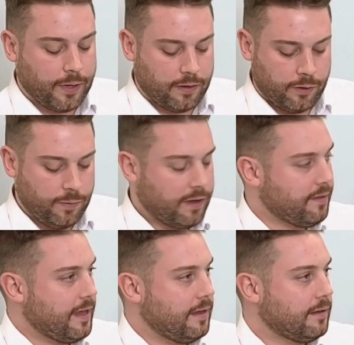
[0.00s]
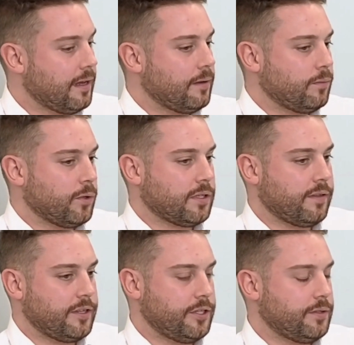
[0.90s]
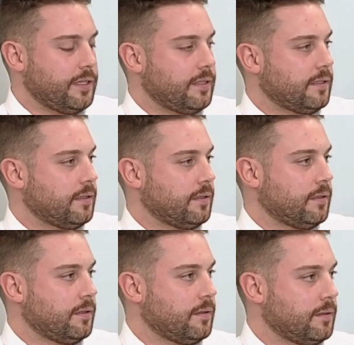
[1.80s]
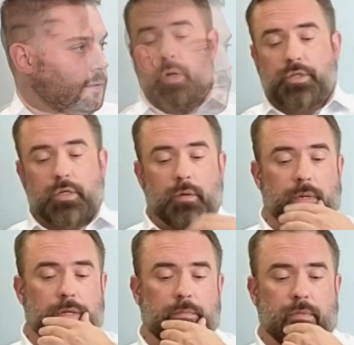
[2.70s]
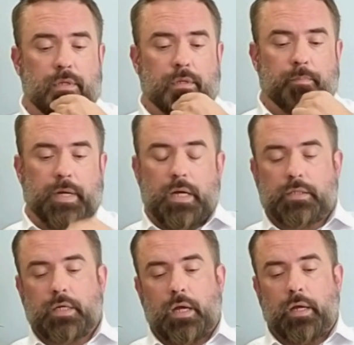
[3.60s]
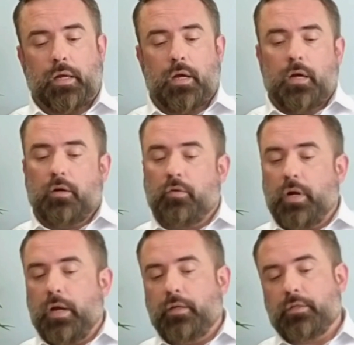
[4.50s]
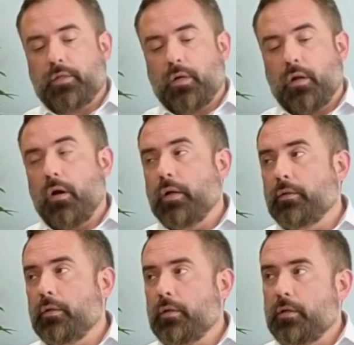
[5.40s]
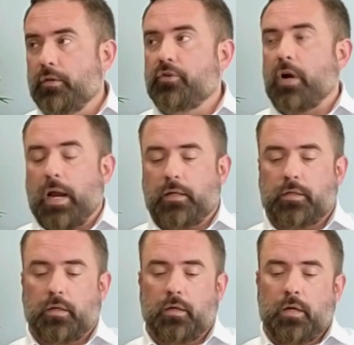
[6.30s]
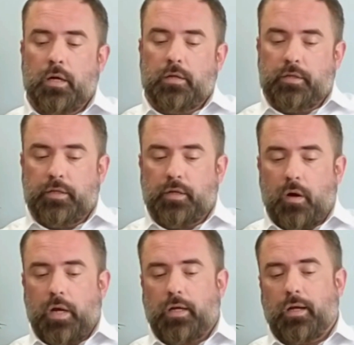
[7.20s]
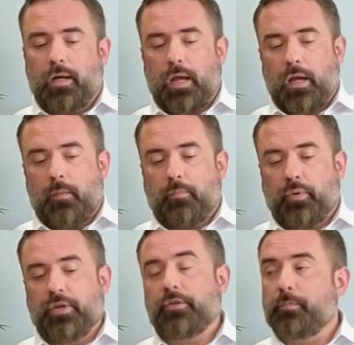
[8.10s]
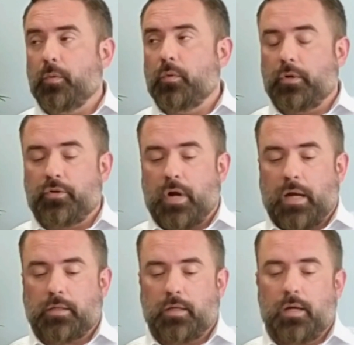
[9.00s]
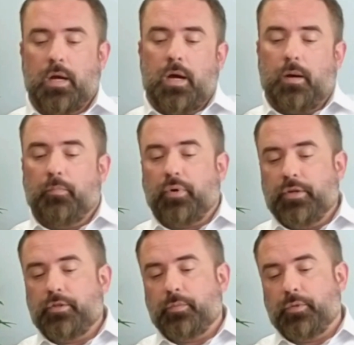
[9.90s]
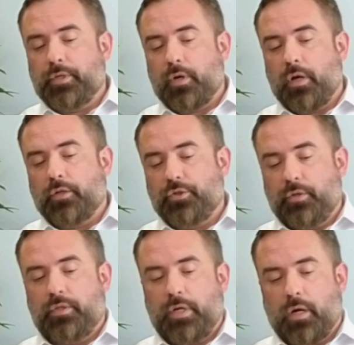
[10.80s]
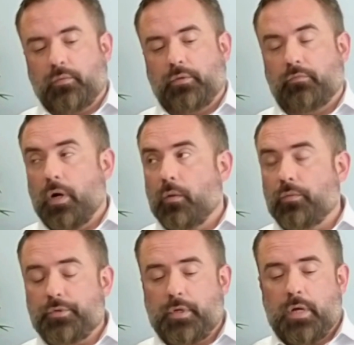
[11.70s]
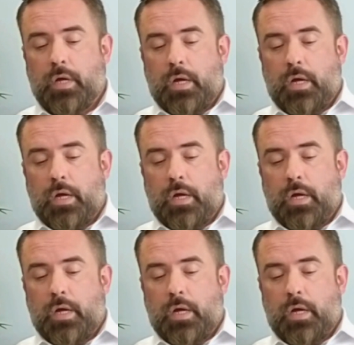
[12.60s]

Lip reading: But who are they and what are their duties? Yeah, good question. I mean, the BSA creates client, contractor, designer, principal contractor and principal designer duty holder roles.